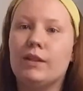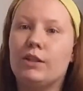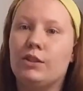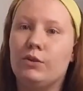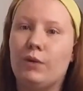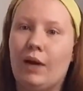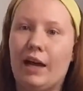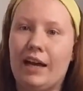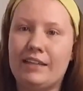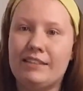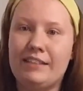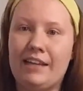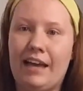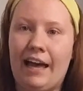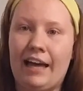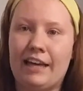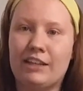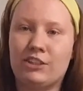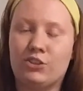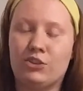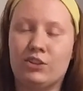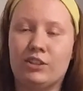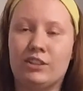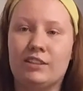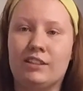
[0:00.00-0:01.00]
You had to
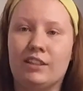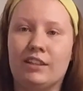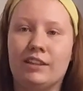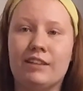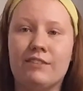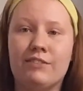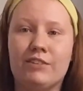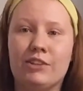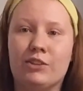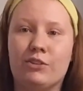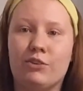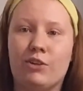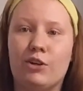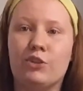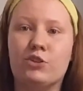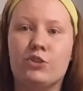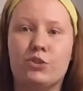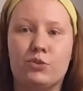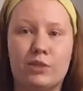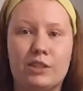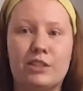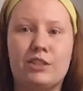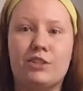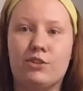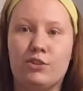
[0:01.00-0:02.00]
actually deliver the
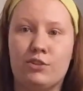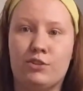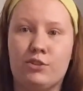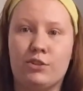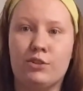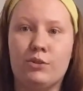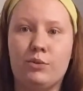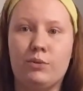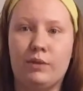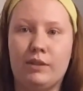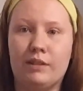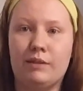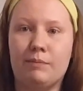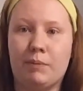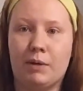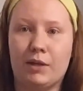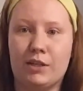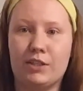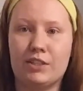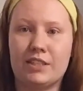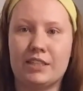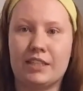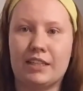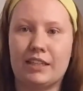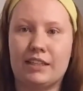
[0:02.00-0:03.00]
groceries to a
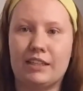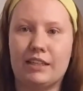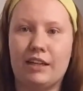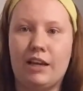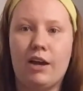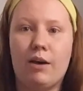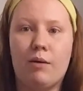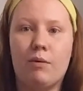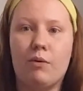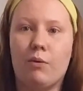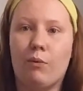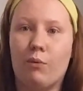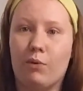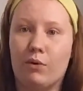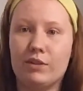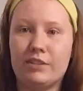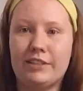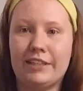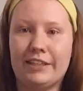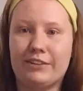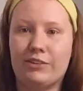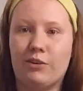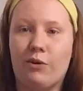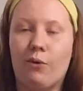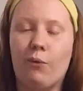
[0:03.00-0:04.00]
person or
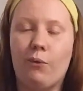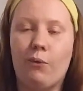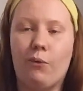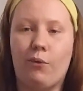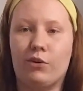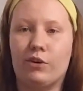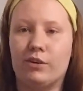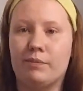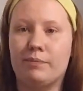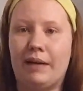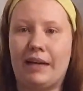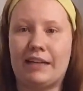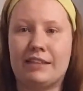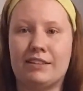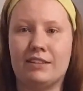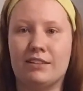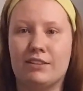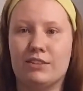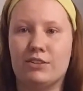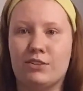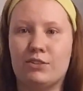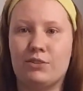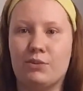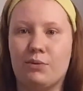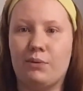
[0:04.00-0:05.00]
take the whole order back to
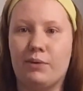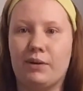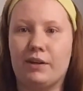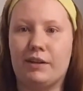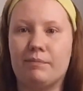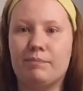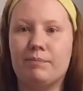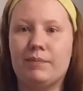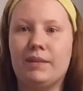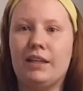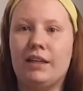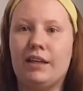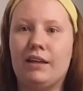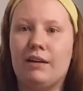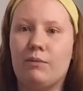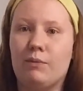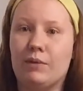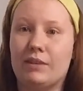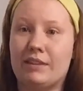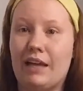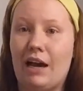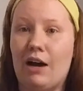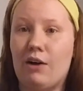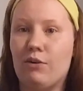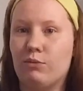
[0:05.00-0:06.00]
the store
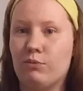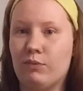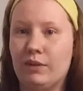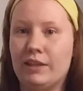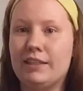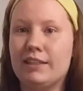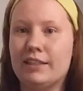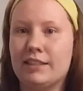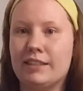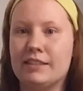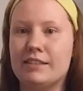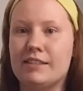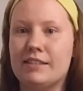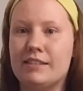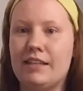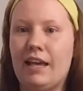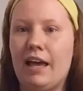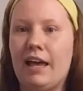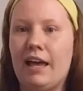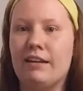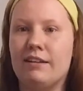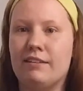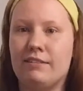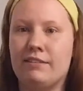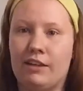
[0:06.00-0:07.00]
without written
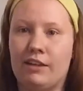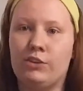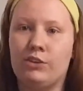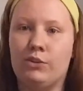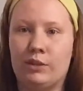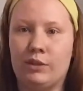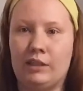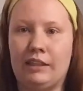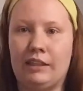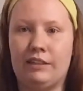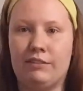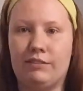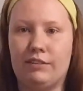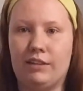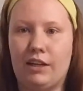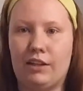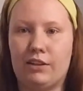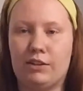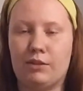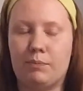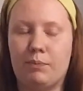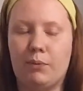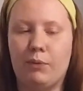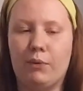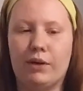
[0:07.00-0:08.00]
consent that you can leave it on
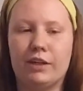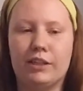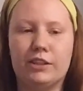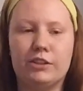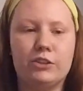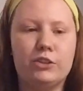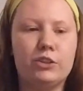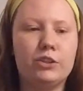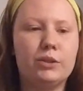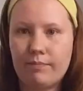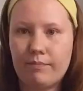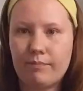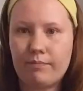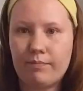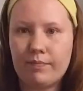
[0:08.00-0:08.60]
the porch.